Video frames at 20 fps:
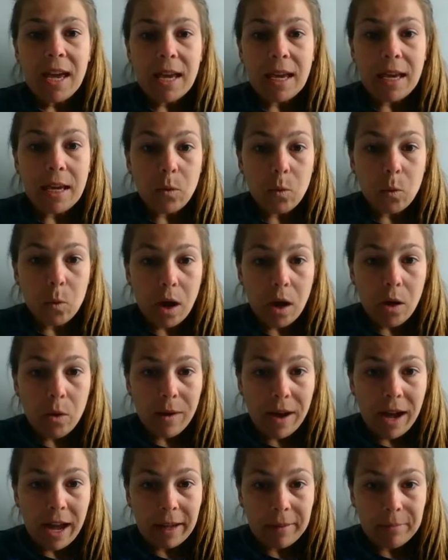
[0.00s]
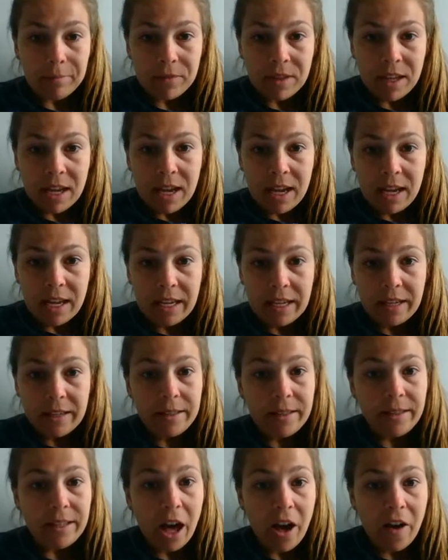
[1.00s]
In what way? He
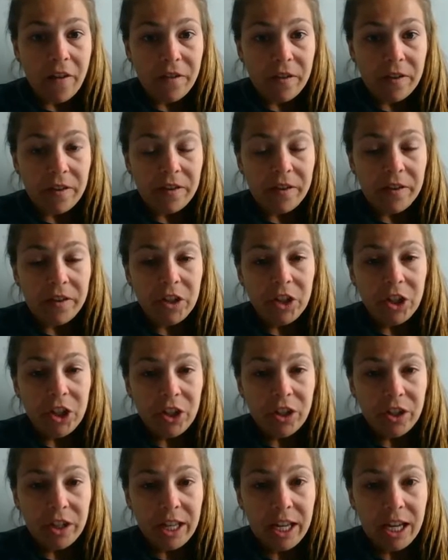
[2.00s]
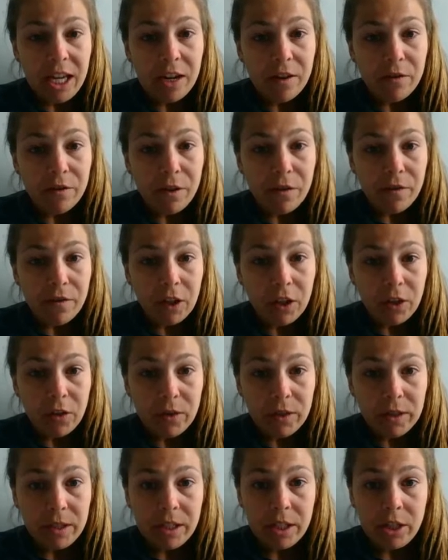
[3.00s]
selfishly
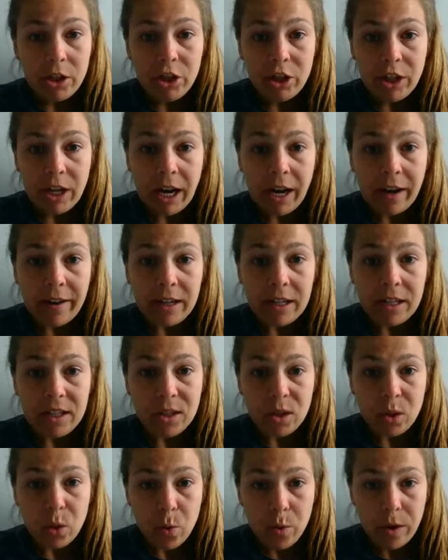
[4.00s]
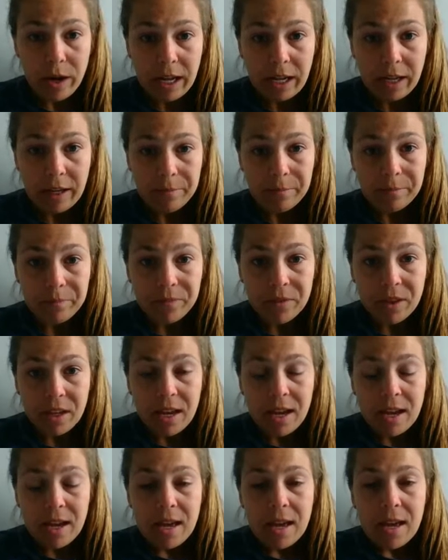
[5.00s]
refused to share his toy.
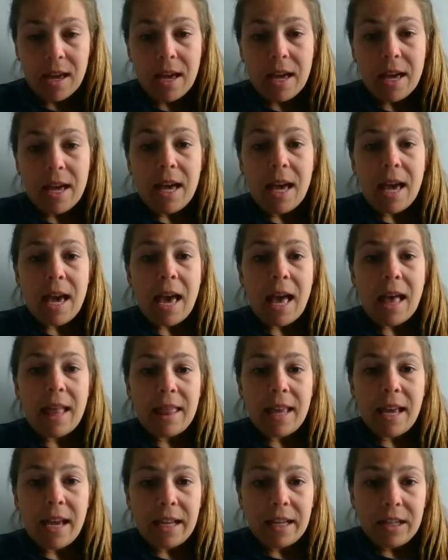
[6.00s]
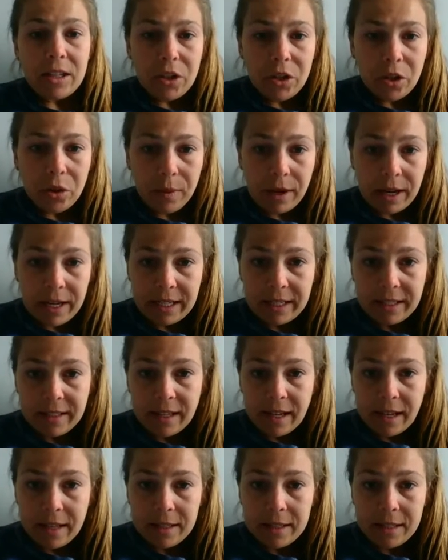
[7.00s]
And then to what
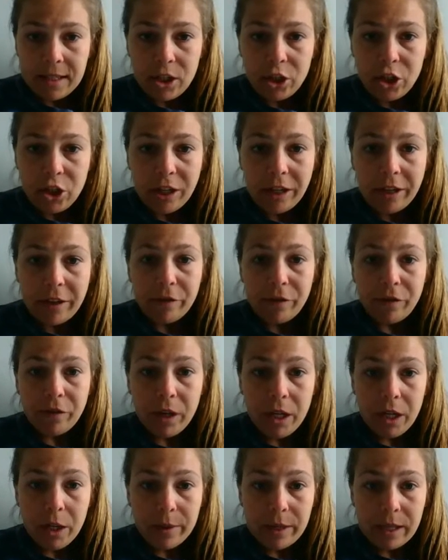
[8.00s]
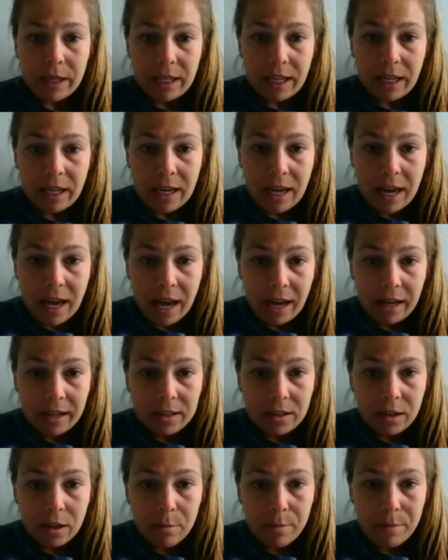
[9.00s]
extent? She frequently
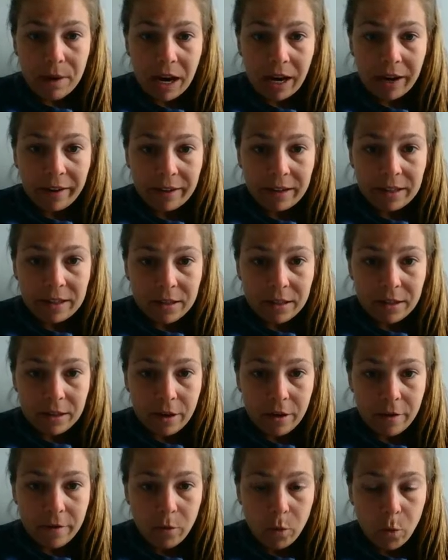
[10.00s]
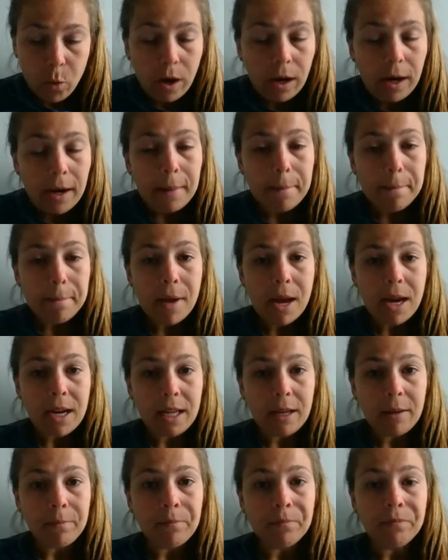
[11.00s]
asks her parents for
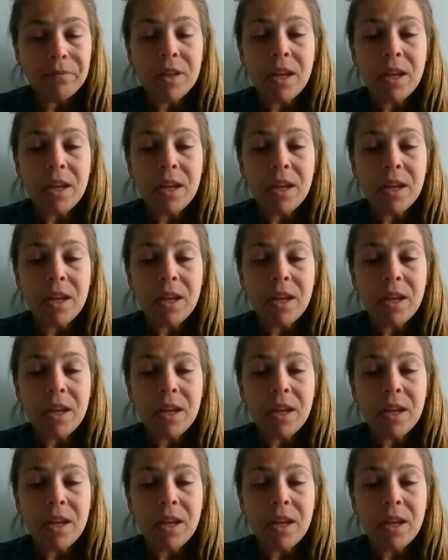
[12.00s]
money.